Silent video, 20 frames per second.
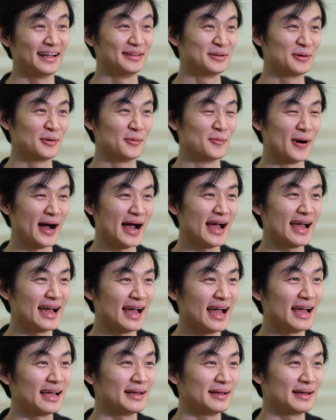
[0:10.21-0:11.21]
I don't know why
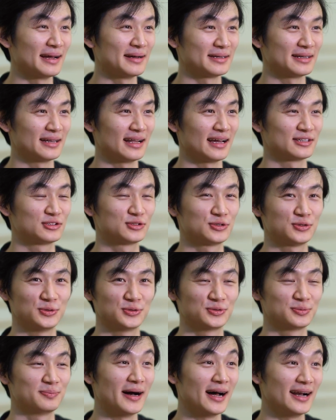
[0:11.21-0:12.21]
I like
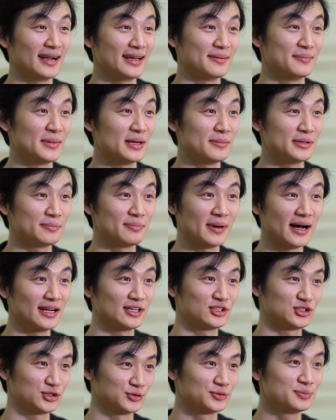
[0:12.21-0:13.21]
choose ballet. Maybe
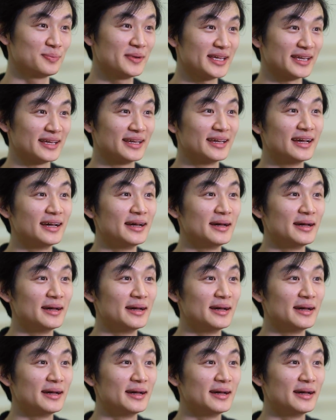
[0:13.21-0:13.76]
ballet chose me.